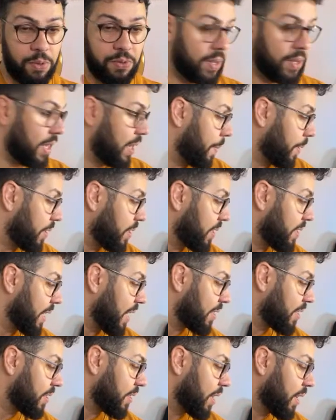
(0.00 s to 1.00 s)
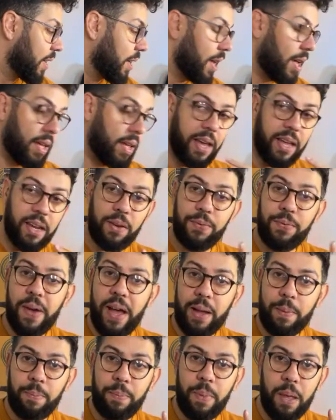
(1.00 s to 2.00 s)
thinking about this yesterday, and in
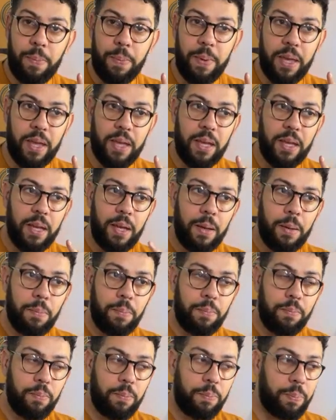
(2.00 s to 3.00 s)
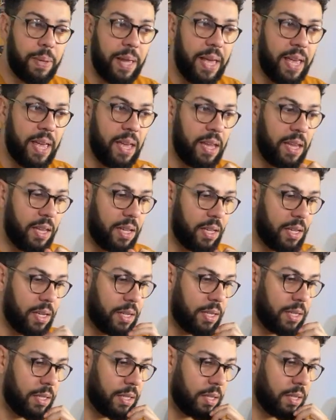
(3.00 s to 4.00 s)
fact maybe playing,
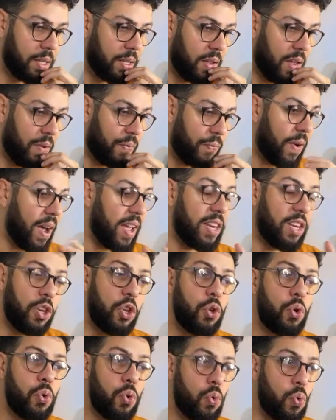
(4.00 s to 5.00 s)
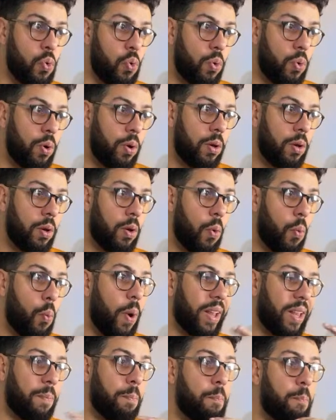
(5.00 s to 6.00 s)
if I knew
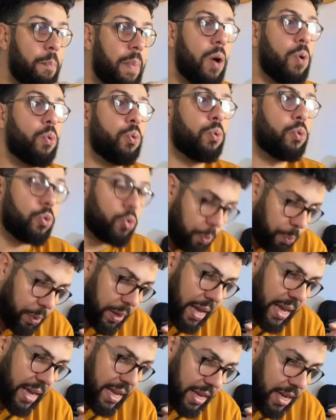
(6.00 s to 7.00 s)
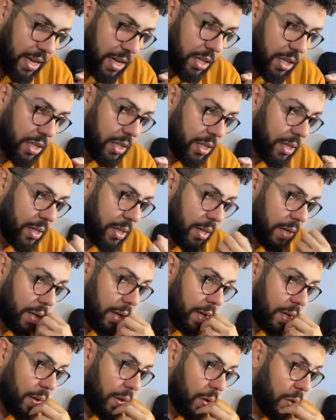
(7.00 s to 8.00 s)
what mode to play here,
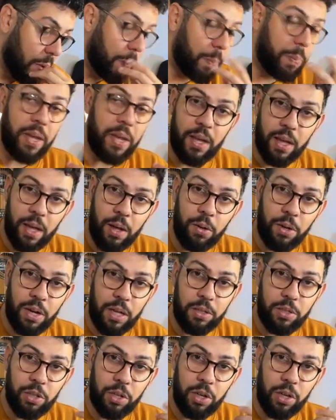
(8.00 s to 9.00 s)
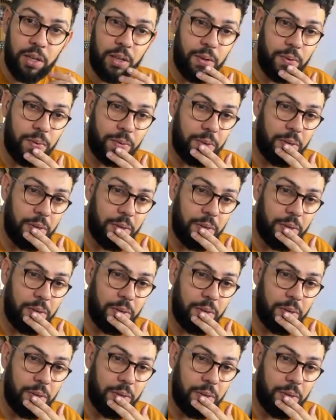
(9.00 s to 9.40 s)
could be a good alternative.